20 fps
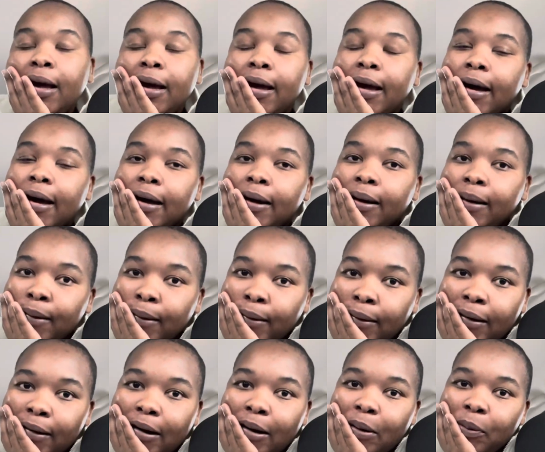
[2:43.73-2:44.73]
Yeah,
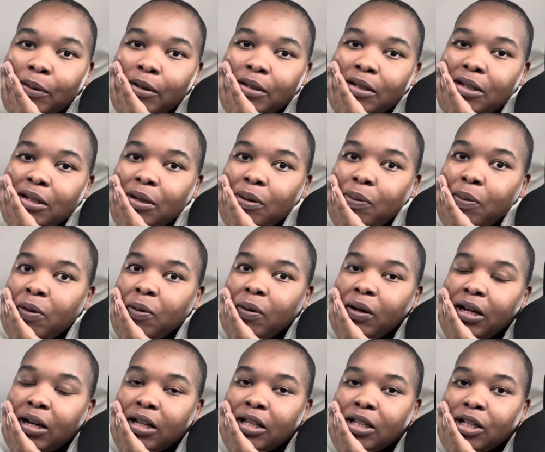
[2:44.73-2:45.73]
I will see you when you
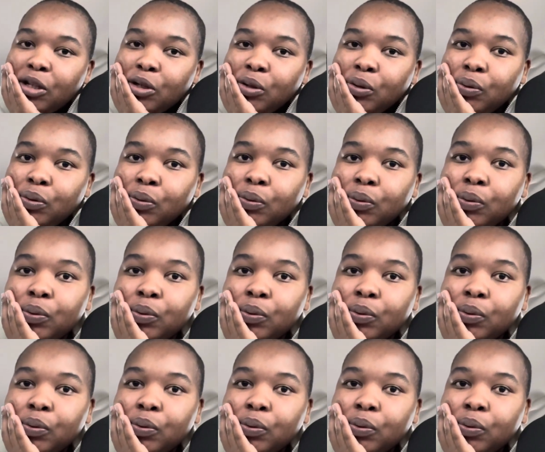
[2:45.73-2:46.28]
get to